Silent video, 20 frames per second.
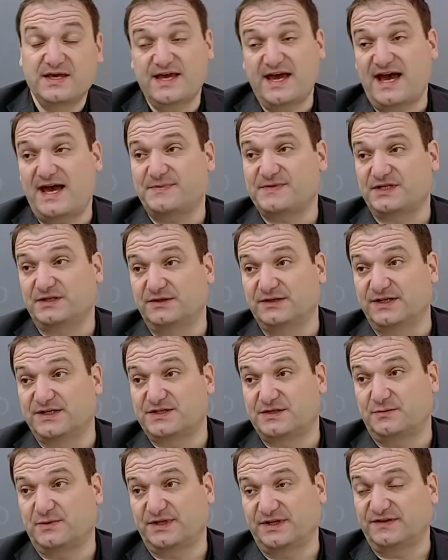Yeah, absolutely.
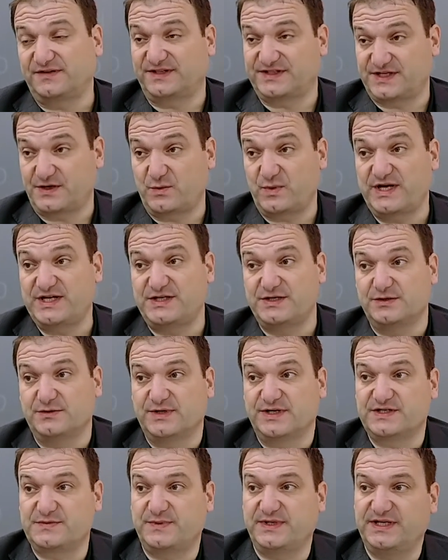So one of the things that we
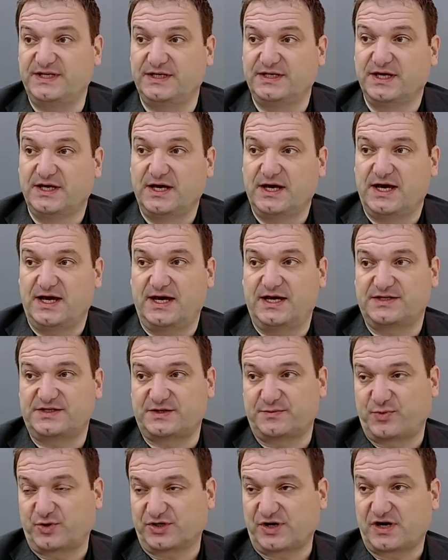do is we
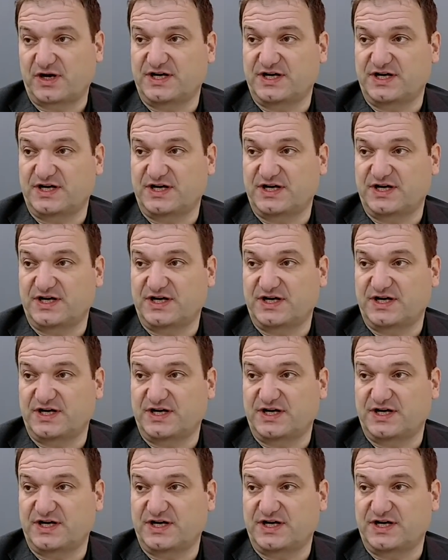support our